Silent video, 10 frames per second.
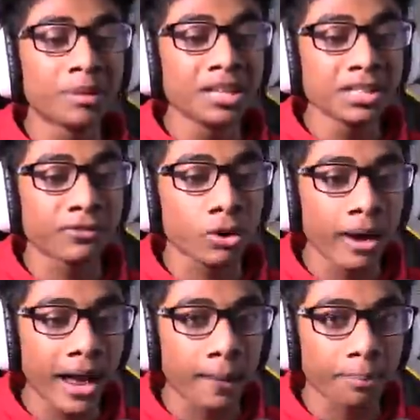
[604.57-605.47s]
piece of
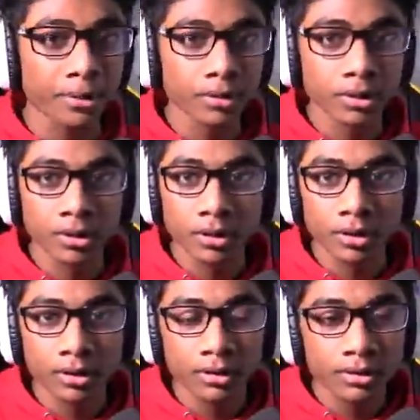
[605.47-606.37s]
crap.
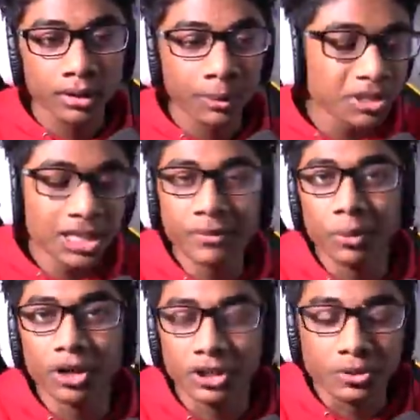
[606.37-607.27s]
It wasn't even
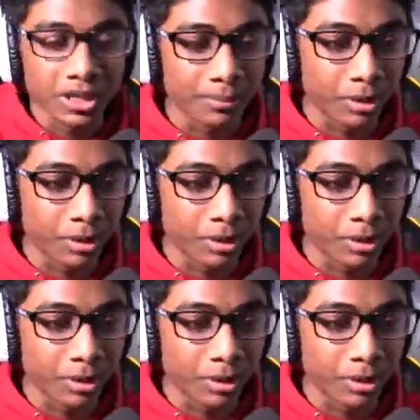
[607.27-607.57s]
worth using